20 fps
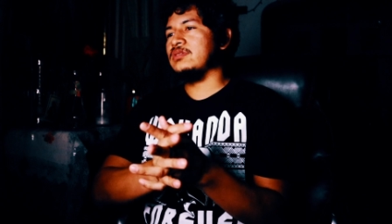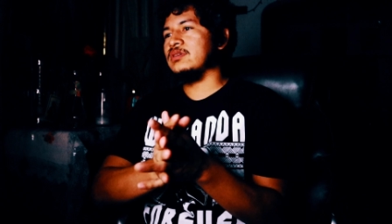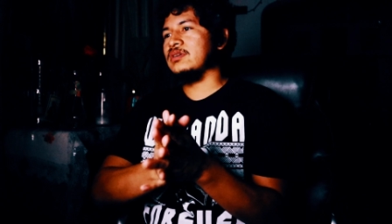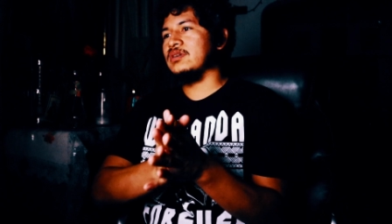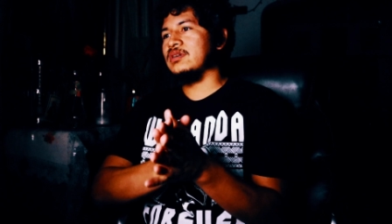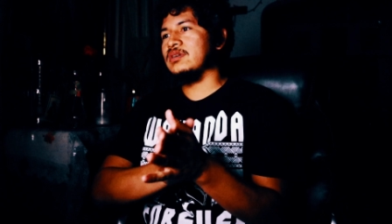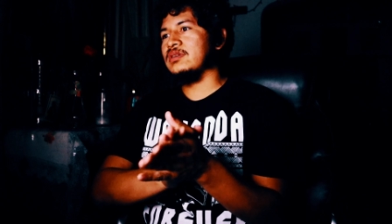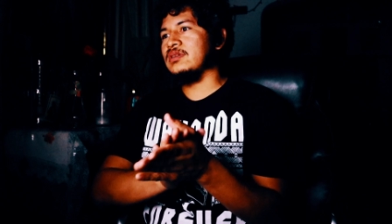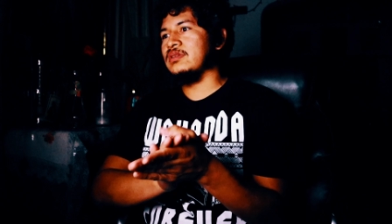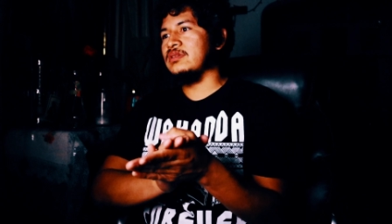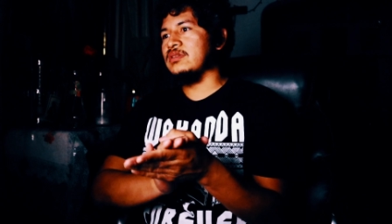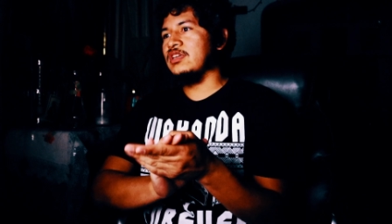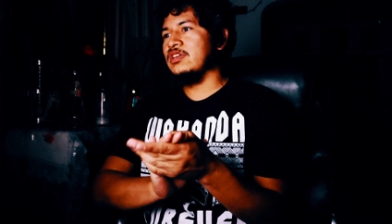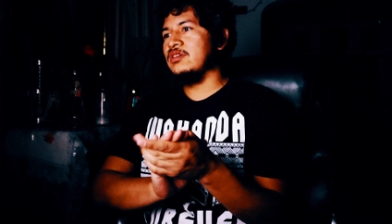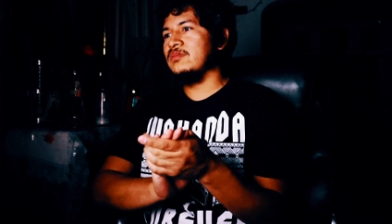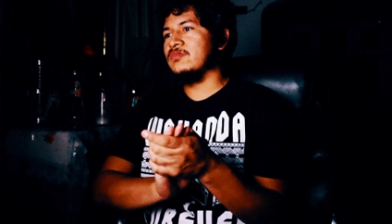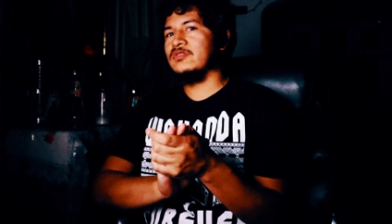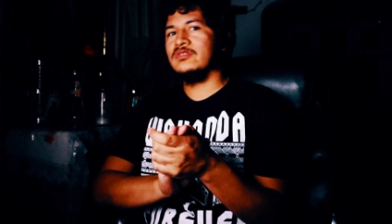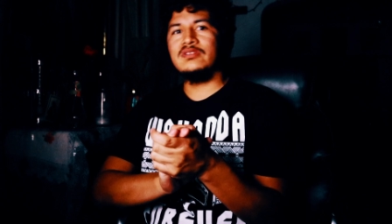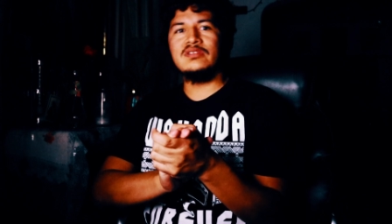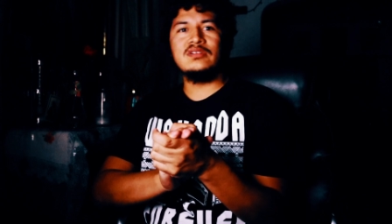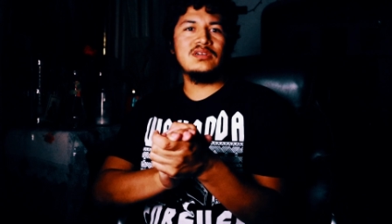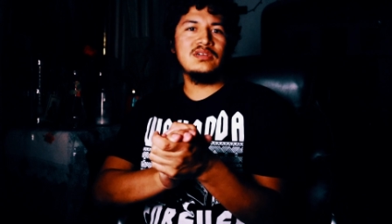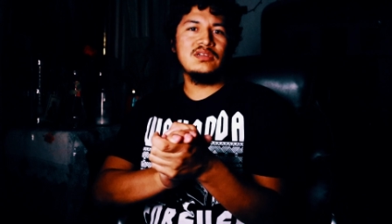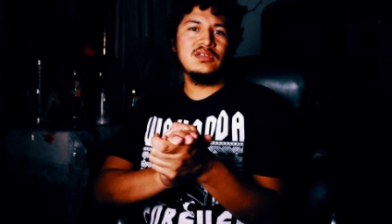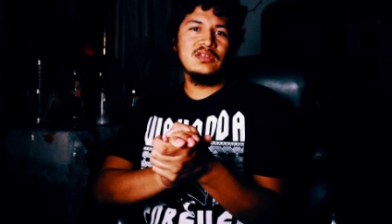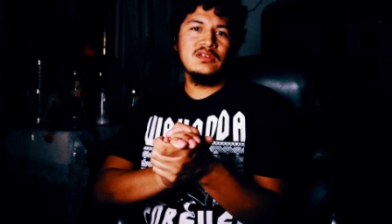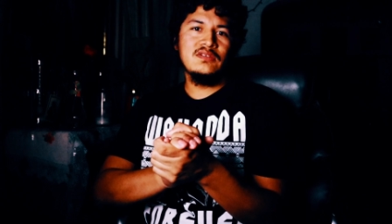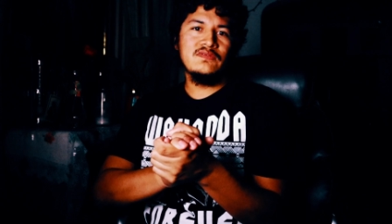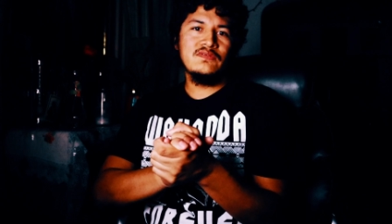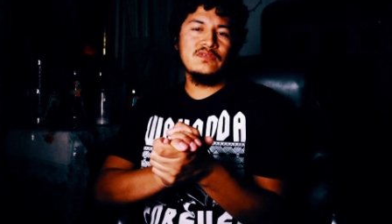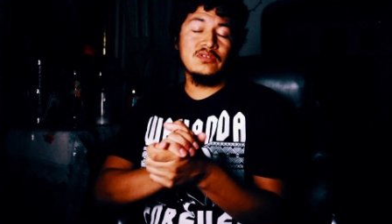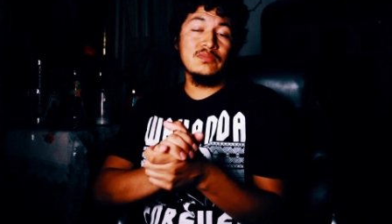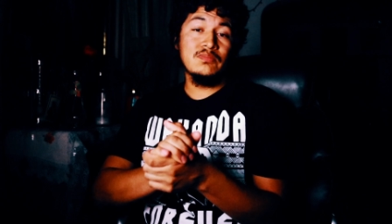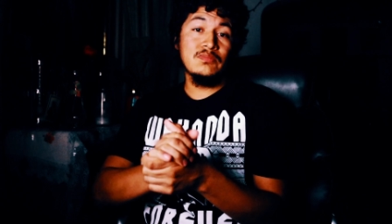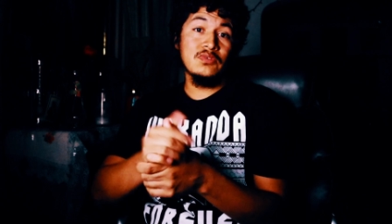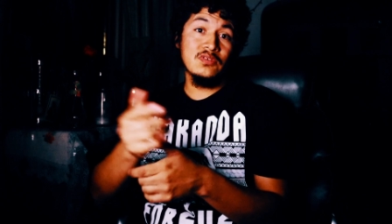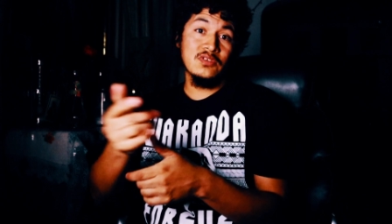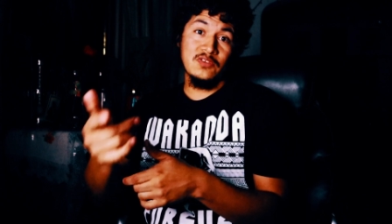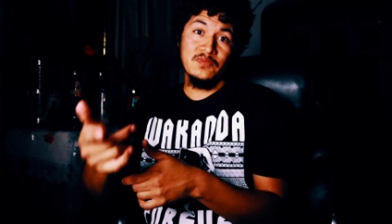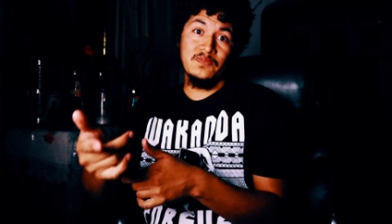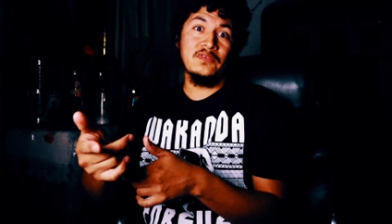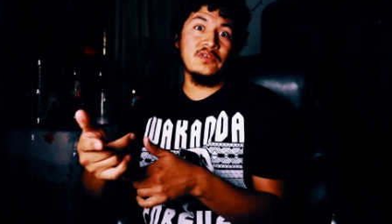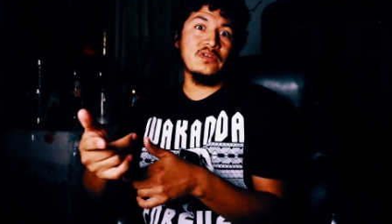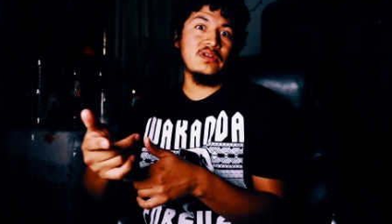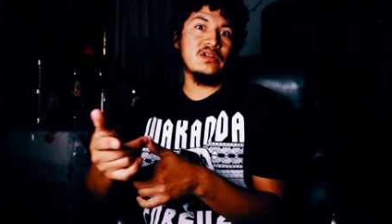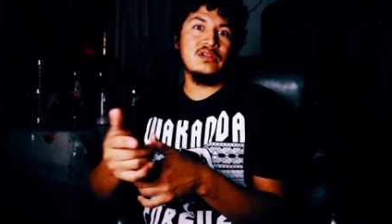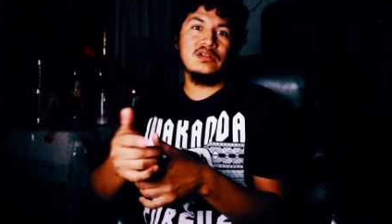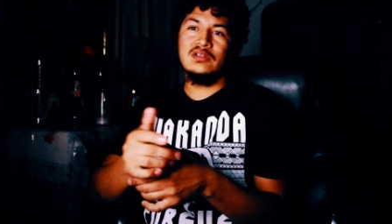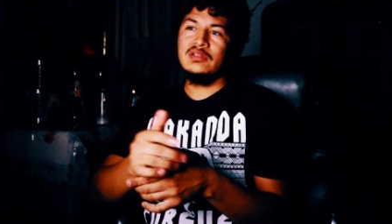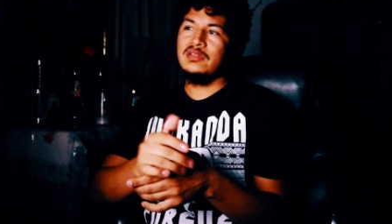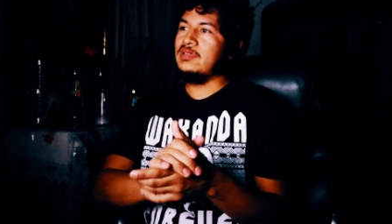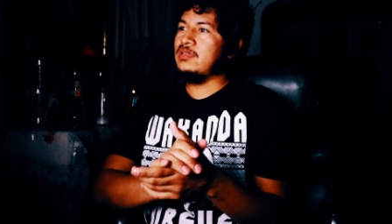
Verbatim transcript: Namor, for the most part,